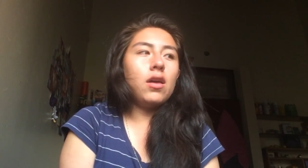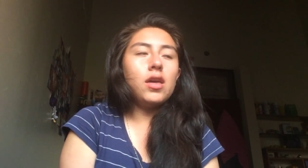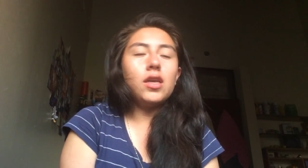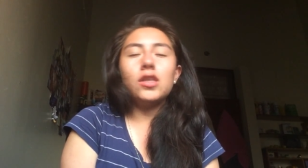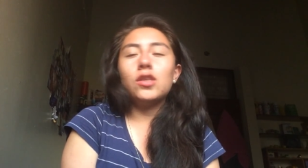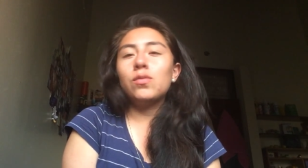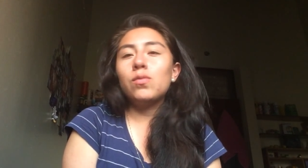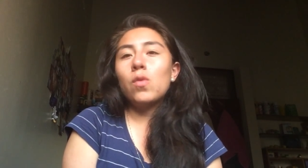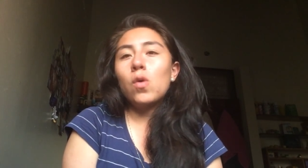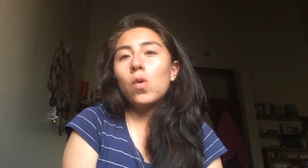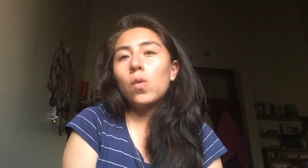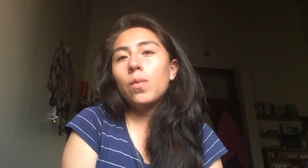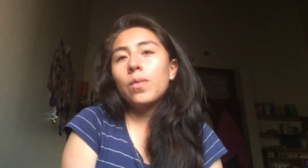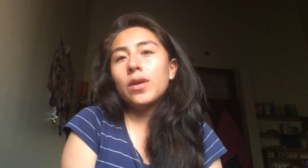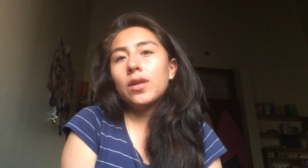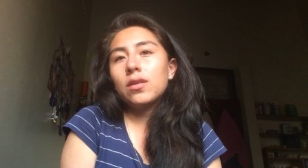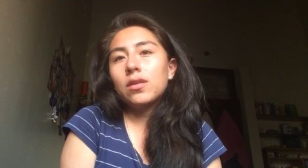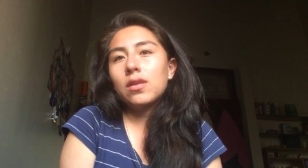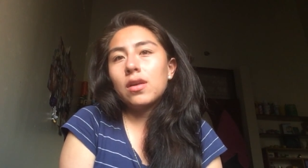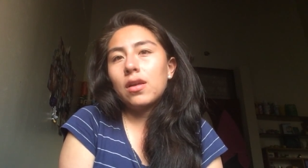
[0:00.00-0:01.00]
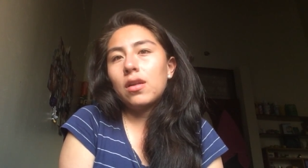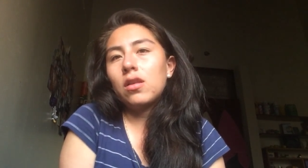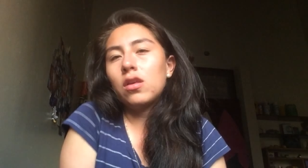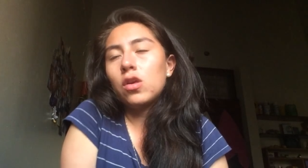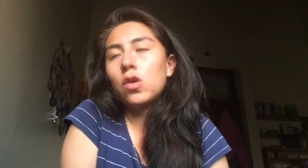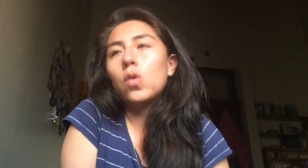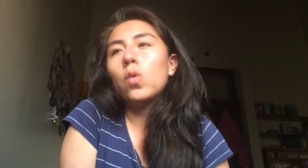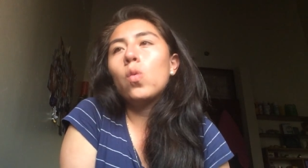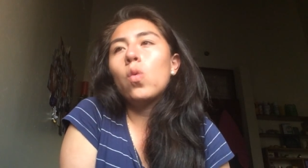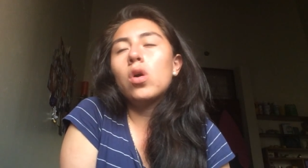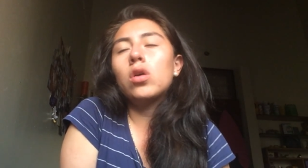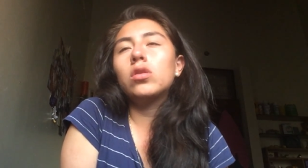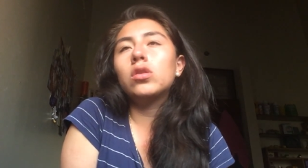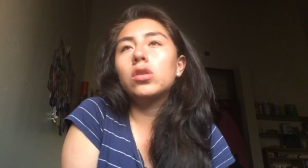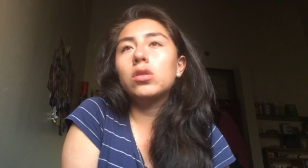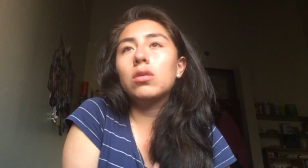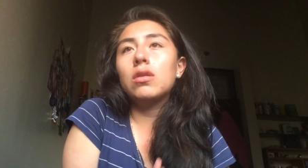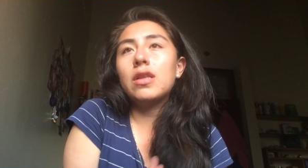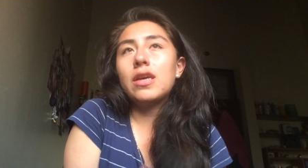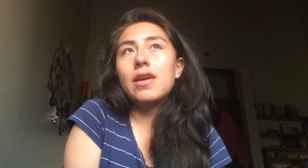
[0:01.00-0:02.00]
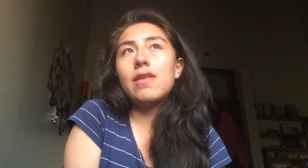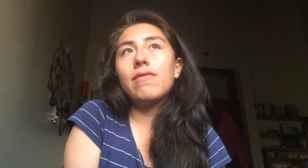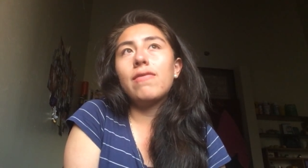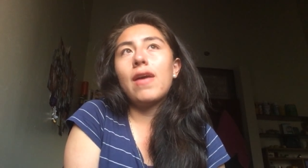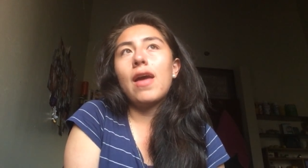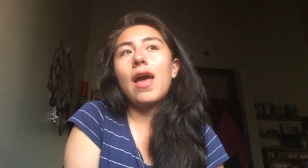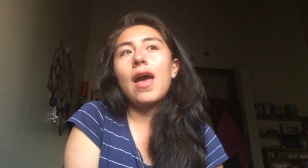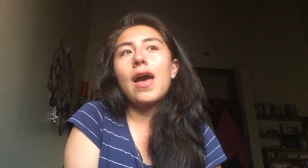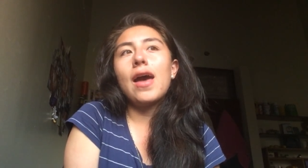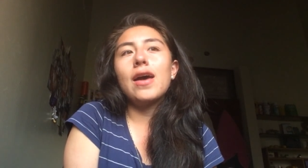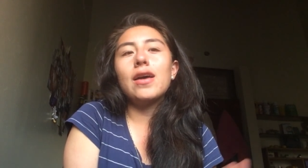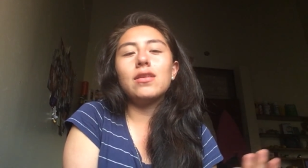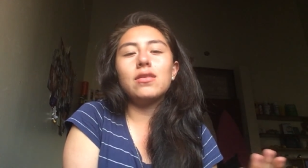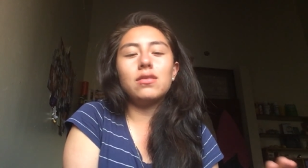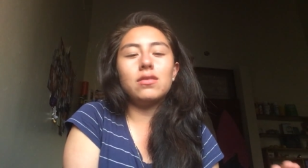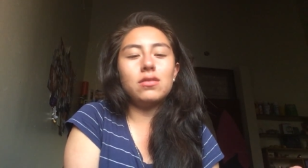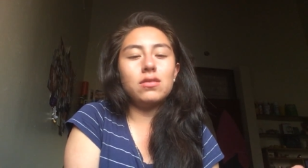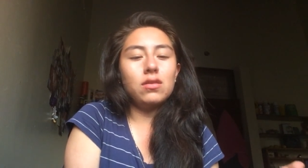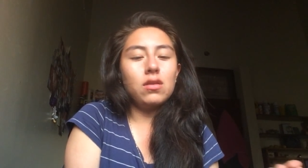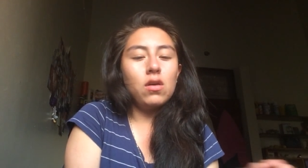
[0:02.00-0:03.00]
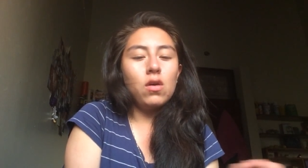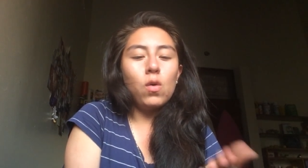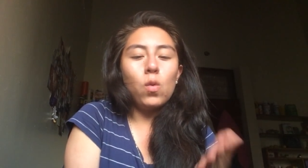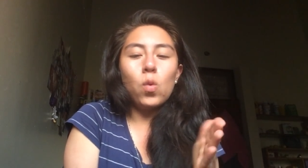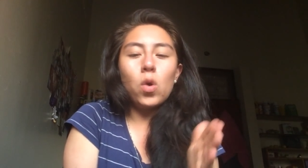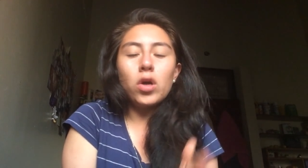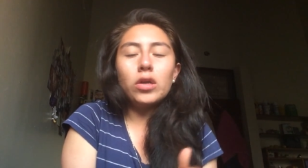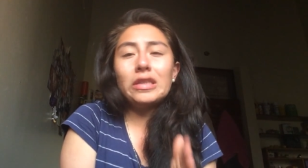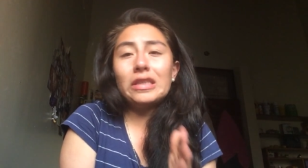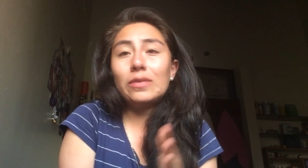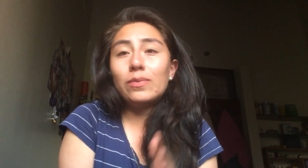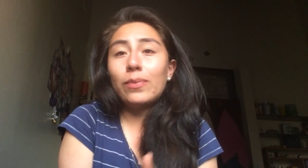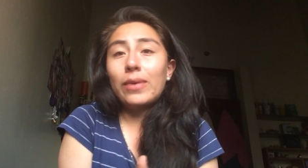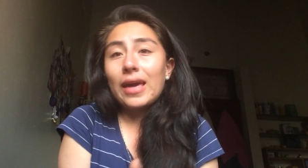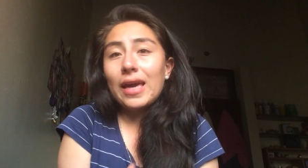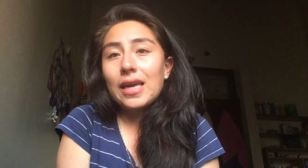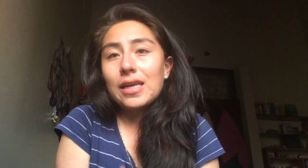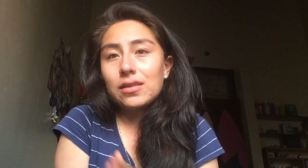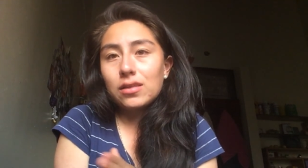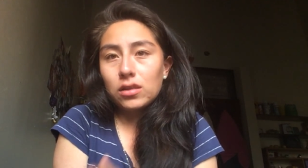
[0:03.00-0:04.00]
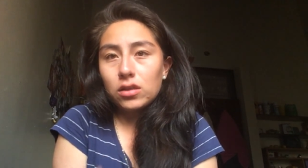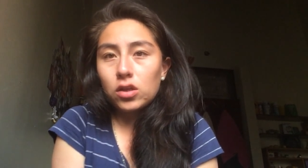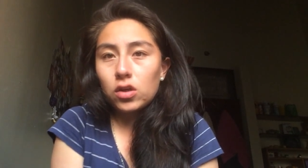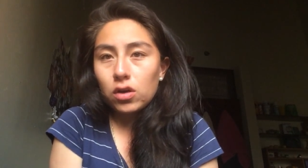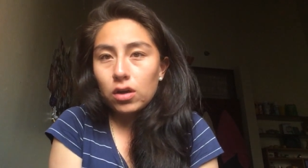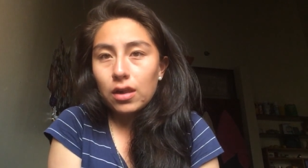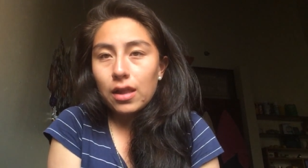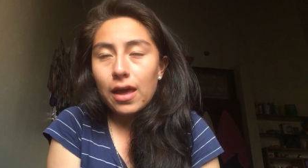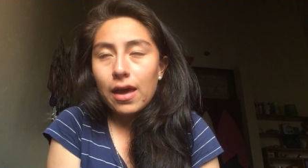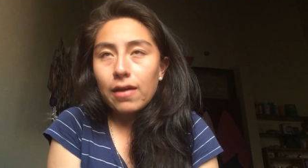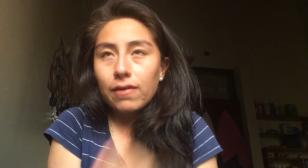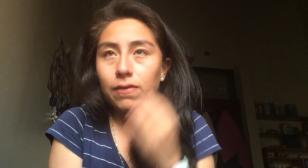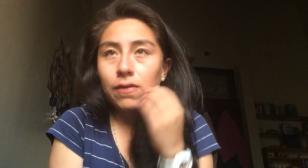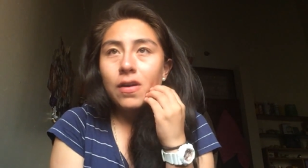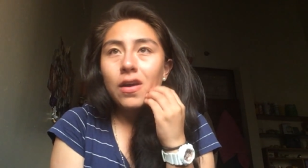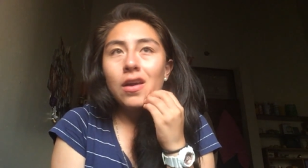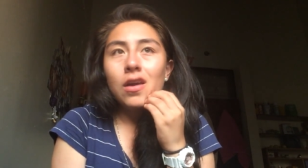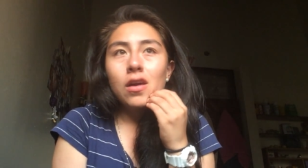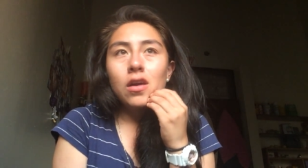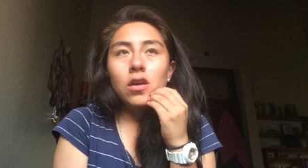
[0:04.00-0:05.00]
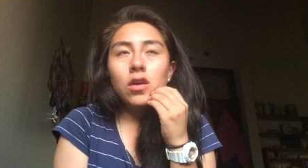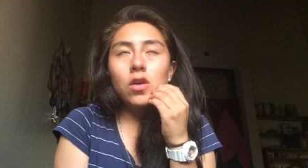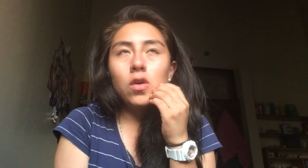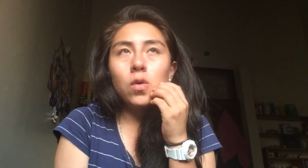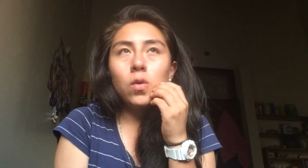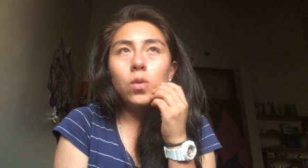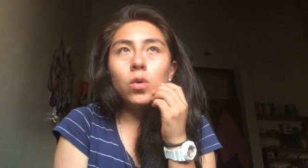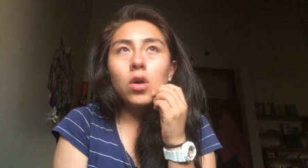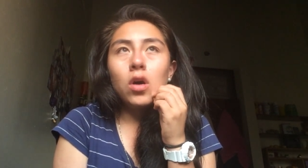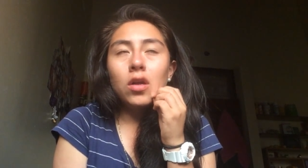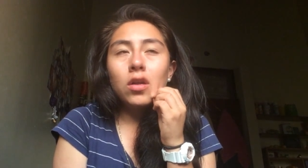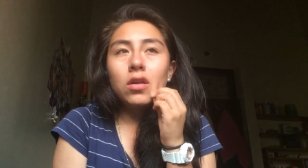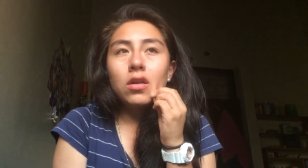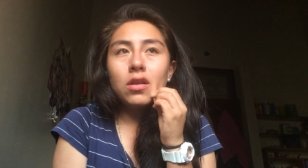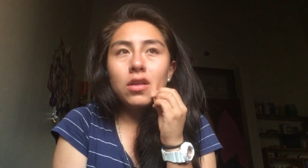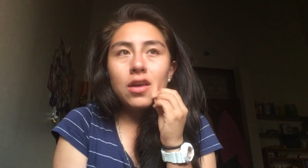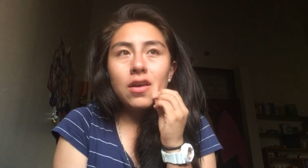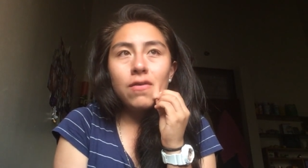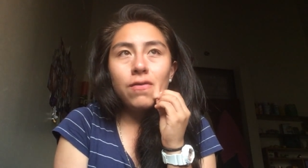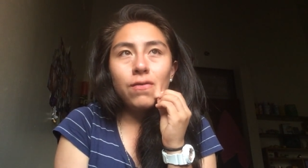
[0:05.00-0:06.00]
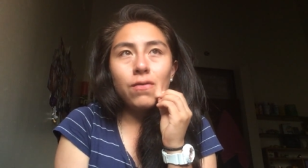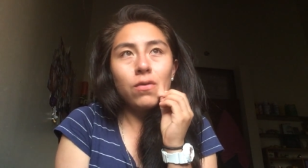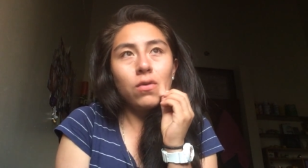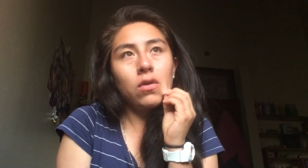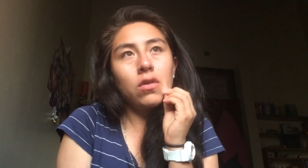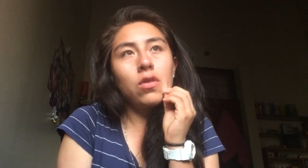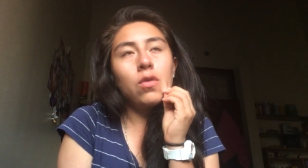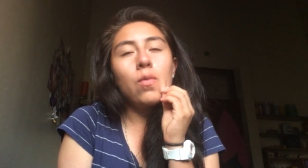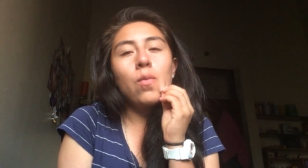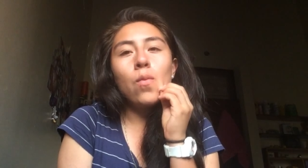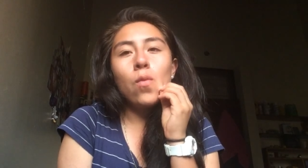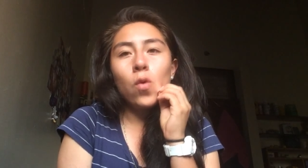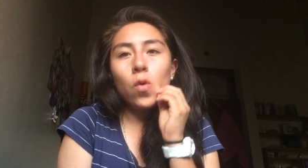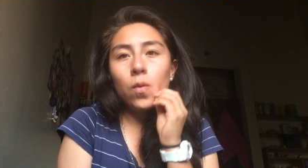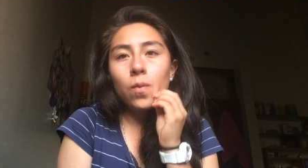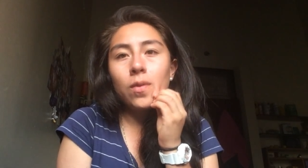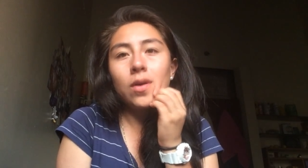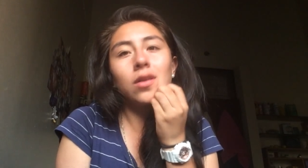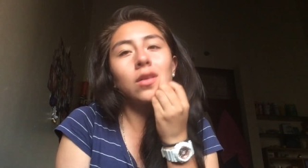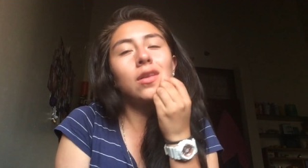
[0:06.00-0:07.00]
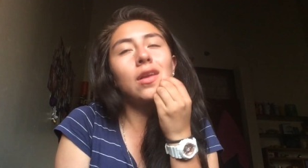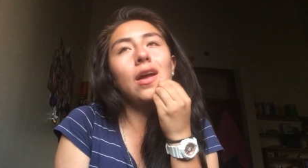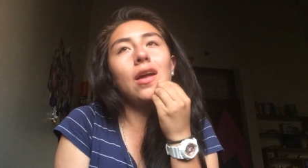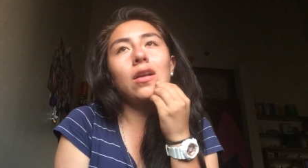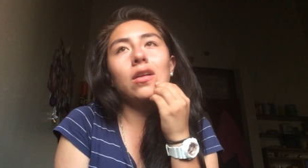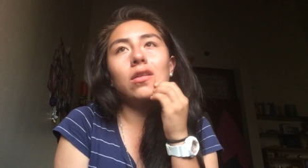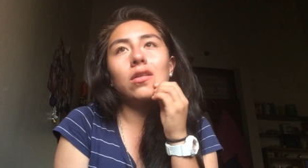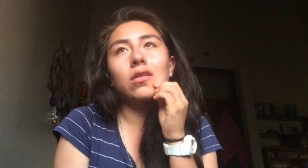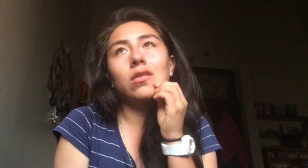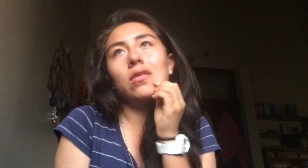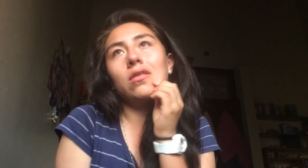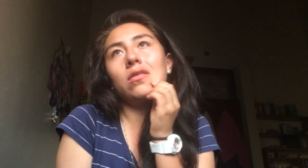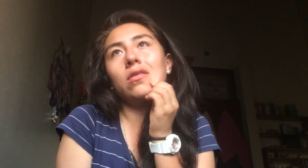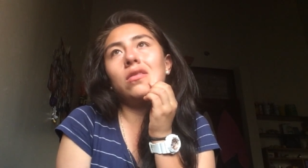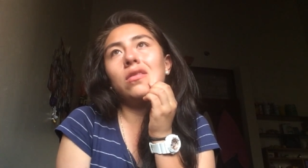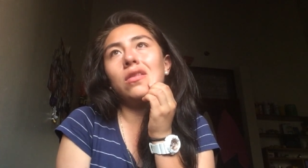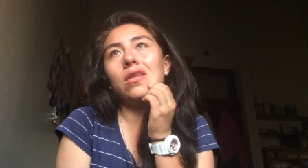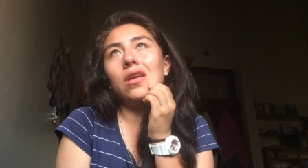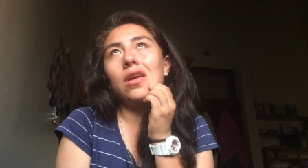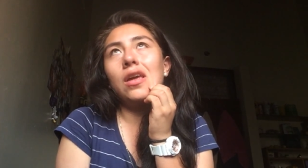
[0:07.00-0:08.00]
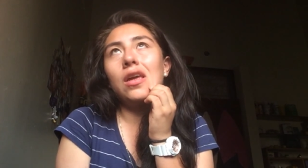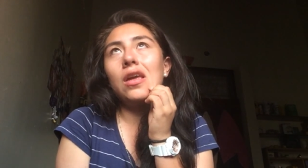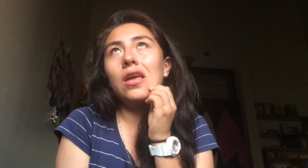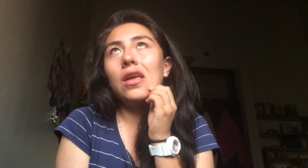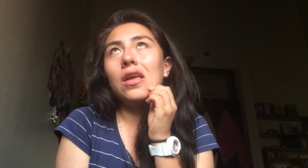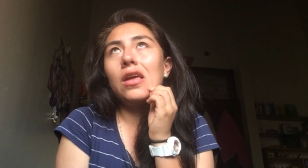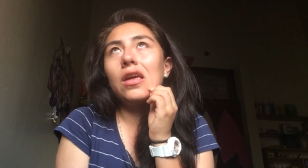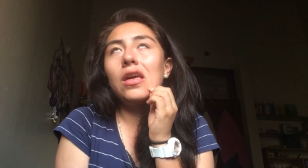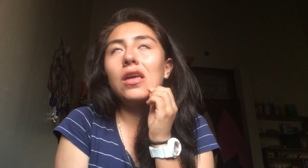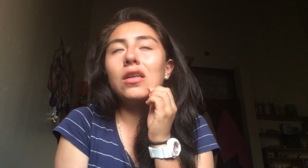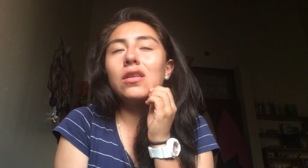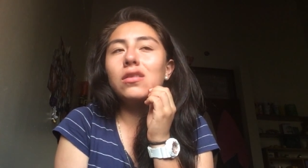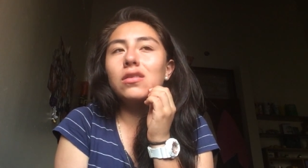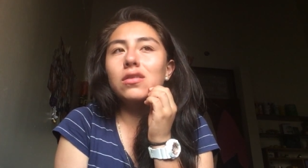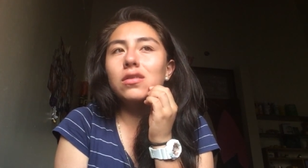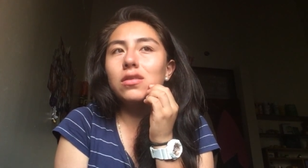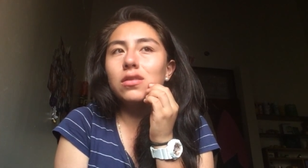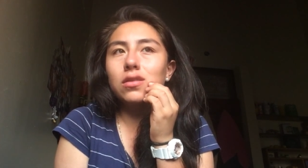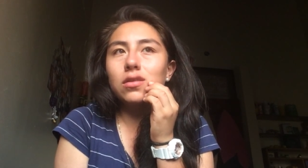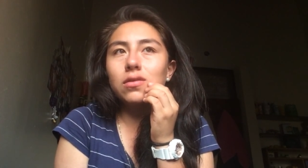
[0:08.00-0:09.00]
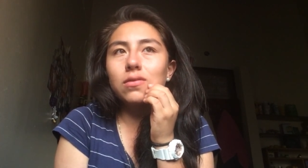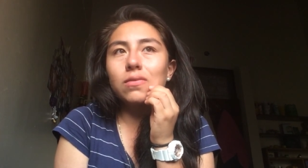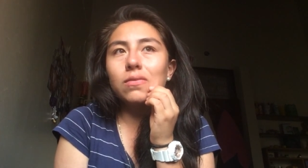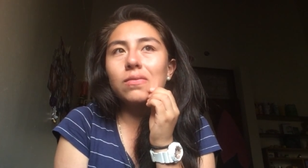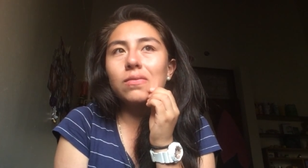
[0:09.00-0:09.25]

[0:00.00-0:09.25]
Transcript: each moment that you want to live has one space in your life you're gonna live the moment that it's